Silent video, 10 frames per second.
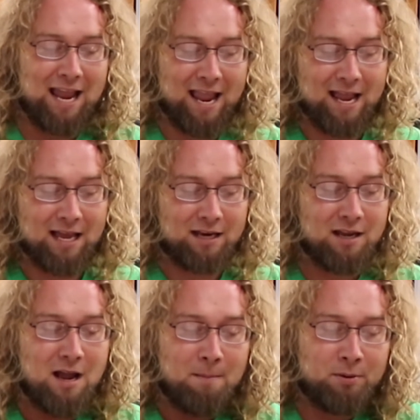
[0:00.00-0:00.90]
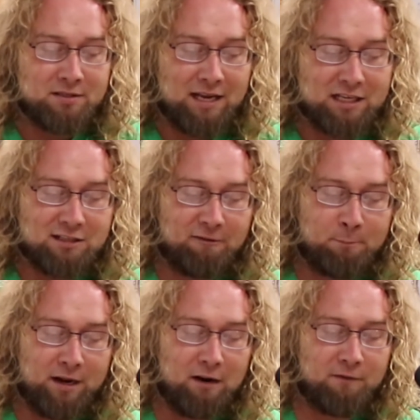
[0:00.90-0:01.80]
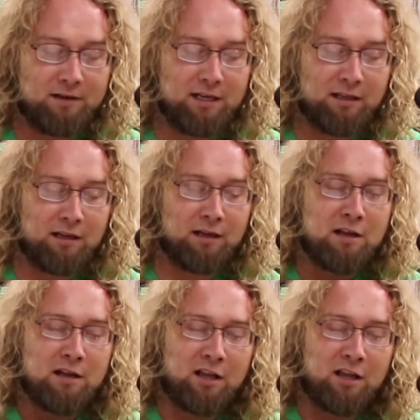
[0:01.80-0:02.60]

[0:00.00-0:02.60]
and possession of paraphernalia.